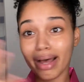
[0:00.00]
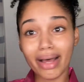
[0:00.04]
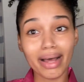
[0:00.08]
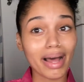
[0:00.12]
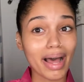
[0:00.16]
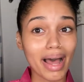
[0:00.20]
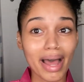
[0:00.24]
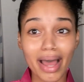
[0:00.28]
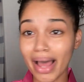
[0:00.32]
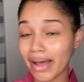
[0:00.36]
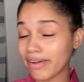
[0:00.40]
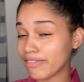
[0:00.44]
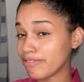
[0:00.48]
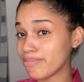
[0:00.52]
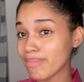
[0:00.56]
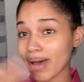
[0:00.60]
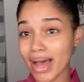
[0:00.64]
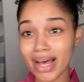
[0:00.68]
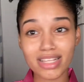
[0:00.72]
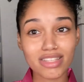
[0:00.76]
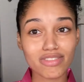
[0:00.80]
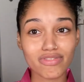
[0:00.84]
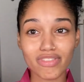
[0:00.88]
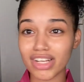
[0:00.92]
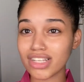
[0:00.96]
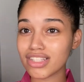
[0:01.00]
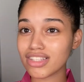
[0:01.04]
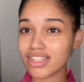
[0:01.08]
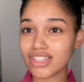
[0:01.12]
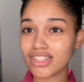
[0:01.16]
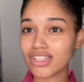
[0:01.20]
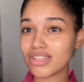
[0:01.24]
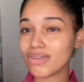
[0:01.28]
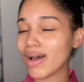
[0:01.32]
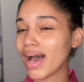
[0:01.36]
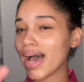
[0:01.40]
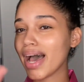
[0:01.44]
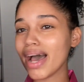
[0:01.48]
I have mask residue,
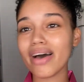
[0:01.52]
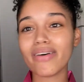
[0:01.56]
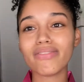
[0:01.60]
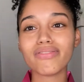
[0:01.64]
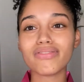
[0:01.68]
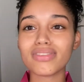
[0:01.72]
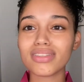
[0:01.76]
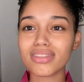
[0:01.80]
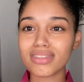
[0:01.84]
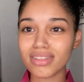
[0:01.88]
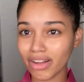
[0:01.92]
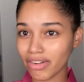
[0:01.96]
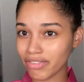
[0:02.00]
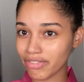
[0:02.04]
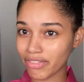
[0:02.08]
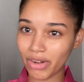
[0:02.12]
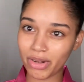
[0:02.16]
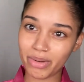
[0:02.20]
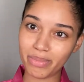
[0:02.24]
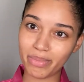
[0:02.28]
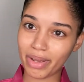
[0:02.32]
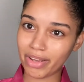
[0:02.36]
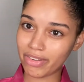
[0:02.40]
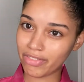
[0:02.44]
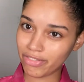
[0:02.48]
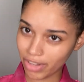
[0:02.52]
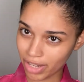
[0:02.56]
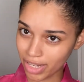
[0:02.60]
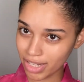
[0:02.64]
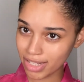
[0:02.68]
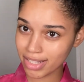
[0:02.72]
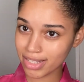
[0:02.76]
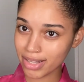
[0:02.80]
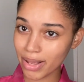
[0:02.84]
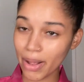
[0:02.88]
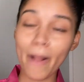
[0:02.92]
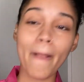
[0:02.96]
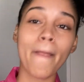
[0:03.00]
I have stuff on my face.
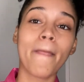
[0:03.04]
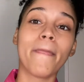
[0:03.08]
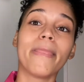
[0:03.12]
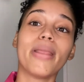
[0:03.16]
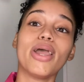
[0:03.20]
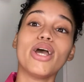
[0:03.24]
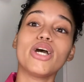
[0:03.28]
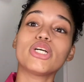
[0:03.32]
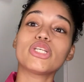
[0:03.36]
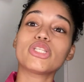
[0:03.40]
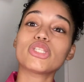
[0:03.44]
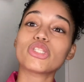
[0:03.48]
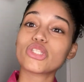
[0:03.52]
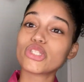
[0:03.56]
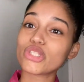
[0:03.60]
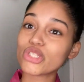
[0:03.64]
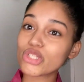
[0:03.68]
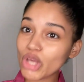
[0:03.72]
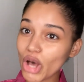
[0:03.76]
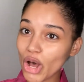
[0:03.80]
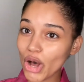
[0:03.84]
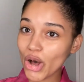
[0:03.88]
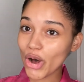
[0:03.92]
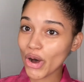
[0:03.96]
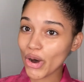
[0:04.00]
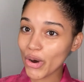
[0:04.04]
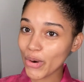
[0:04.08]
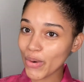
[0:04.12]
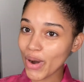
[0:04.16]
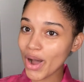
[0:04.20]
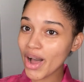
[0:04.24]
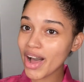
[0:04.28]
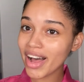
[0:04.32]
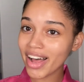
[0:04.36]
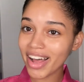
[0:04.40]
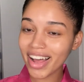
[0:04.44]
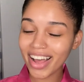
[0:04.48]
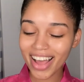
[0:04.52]
So
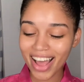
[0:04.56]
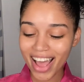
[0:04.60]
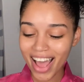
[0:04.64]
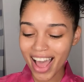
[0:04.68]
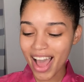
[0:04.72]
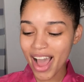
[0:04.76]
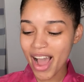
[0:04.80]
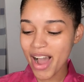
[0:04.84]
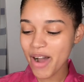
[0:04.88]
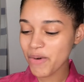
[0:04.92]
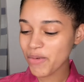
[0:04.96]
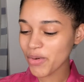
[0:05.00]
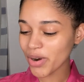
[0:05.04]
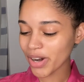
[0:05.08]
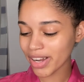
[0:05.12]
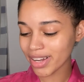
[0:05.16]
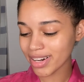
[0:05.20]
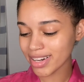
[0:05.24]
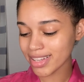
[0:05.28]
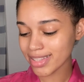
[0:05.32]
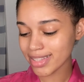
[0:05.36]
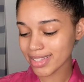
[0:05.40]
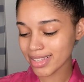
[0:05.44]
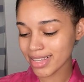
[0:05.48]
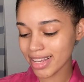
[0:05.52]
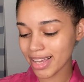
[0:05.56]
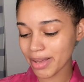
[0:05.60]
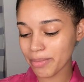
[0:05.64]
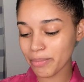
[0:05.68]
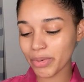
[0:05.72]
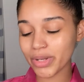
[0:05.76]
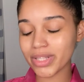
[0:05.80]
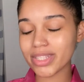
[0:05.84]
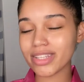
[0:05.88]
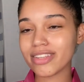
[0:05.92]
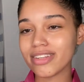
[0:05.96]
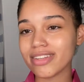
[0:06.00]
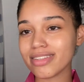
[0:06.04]
we're gonna see and put
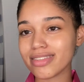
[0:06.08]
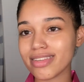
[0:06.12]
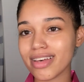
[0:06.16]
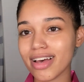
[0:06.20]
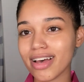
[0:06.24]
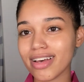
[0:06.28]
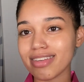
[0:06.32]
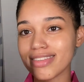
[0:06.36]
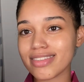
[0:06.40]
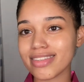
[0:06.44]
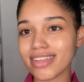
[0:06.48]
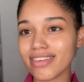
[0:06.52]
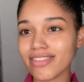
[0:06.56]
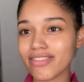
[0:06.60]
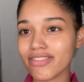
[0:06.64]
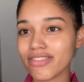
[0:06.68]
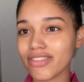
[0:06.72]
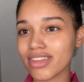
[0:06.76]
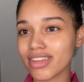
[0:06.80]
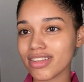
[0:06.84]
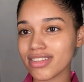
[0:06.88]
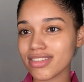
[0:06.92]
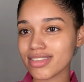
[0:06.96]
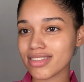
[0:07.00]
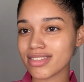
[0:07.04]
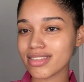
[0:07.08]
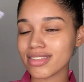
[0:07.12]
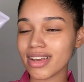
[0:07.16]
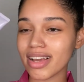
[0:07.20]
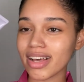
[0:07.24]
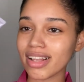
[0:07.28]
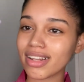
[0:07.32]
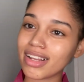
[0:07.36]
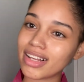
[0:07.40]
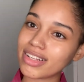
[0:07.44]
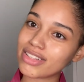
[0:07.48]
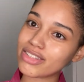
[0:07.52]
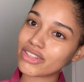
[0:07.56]
to the test if this
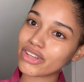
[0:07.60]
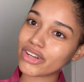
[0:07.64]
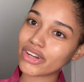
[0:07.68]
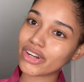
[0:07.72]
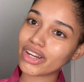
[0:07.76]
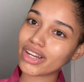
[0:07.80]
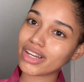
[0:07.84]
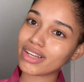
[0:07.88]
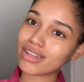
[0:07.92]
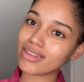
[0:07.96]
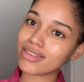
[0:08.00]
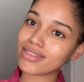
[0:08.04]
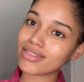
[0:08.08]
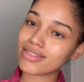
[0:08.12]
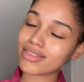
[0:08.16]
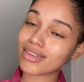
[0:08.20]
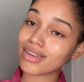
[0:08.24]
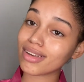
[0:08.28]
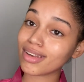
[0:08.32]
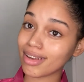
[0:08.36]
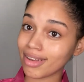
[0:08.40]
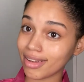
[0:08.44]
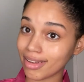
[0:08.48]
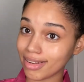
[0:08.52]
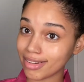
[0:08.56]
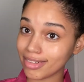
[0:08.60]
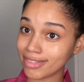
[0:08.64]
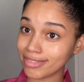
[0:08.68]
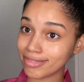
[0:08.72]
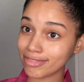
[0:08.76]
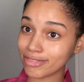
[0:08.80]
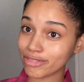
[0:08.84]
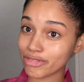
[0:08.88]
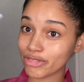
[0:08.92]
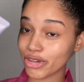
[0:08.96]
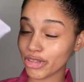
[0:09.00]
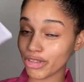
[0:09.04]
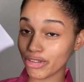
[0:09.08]
cleanser is good
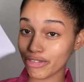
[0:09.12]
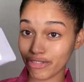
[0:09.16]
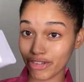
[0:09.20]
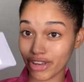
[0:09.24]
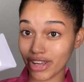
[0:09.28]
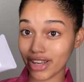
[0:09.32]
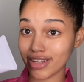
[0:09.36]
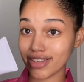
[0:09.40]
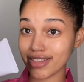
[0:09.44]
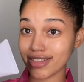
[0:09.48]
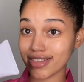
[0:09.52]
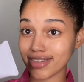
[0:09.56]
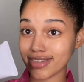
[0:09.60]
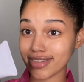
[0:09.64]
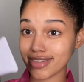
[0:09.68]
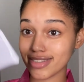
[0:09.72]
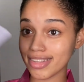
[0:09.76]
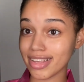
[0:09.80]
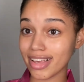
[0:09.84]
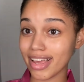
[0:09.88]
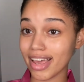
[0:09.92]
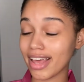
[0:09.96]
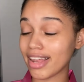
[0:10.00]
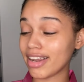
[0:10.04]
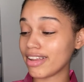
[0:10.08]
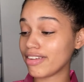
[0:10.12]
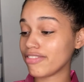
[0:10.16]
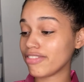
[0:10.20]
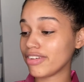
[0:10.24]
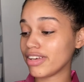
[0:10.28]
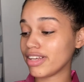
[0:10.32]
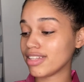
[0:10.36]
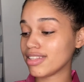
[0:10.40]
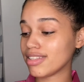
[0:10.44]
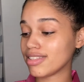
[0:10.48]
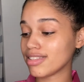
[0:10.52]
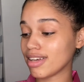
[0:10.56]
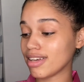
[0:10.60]
for the face, and if
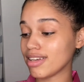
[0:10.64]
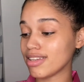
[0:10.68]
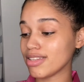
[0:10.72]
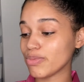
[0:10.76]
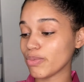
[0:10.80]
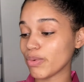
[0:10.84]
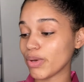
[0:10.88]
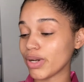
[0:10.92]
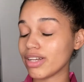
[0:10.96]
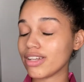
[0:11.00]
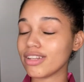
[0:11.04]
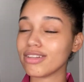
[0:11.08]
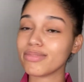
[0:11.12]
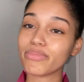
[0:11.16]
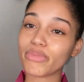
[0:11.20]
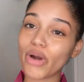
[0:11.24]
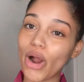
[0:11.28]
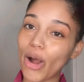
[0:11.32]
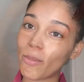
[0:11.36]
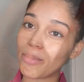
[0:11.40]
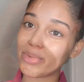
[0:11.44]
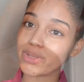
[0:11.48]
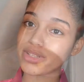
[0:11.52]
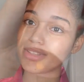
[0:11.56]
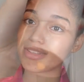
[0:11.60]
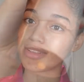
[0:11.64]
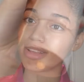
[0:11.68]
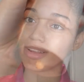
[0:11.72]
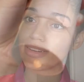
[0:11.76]
it does what it promises that